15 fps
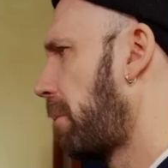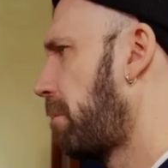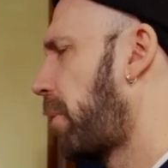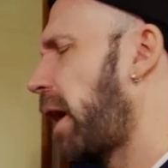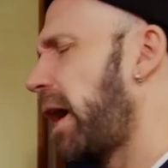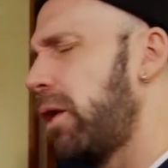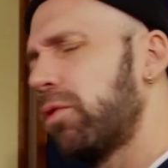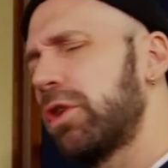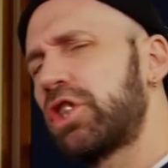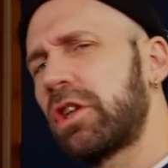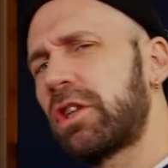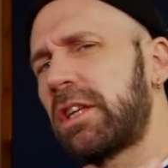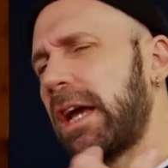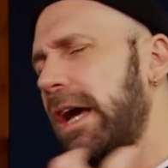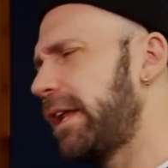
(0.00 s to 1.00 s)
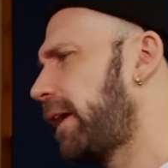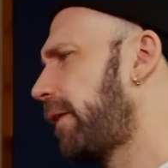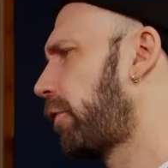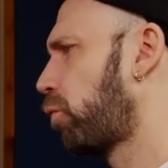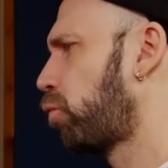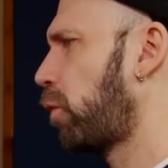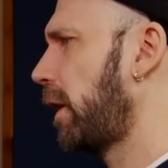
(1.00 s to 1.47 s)
But it was just getting in
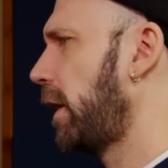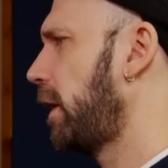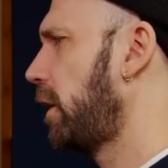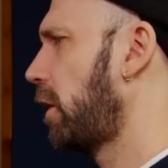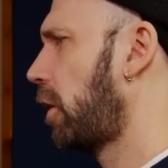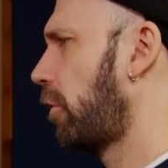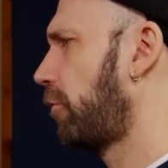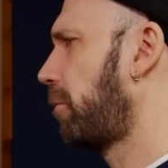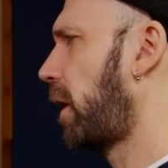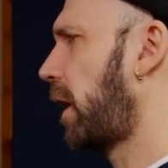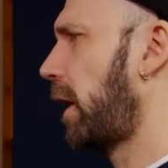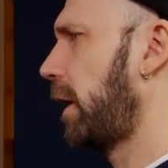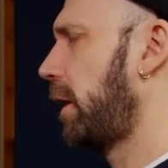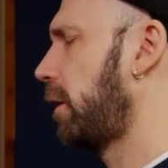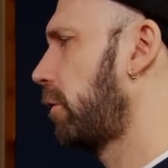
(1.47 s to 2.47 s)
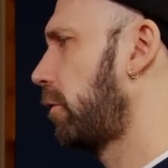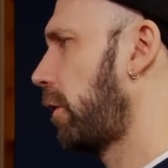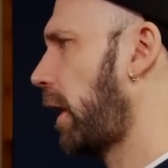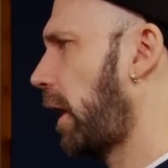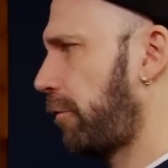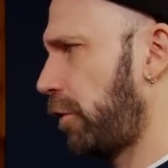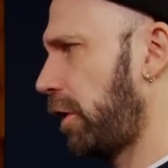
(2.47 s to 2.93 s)
the way of my
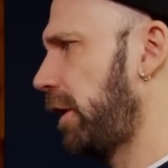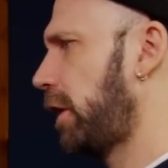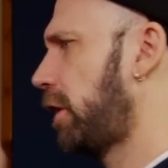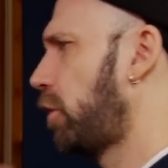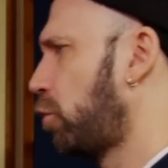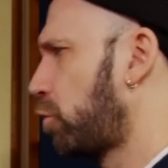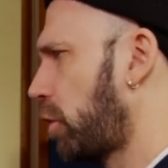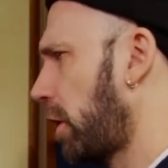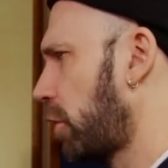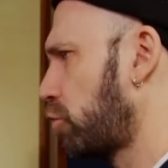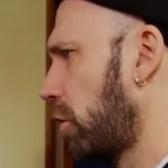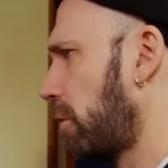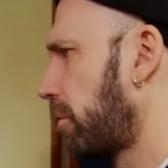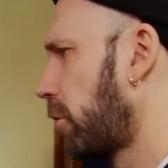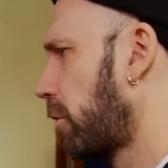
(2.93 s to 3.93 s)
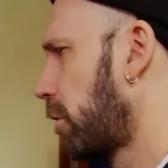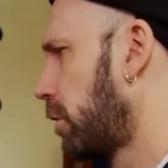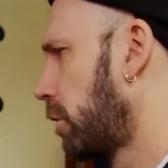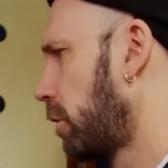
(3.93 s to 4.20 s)
heavily EQ'd kick drums.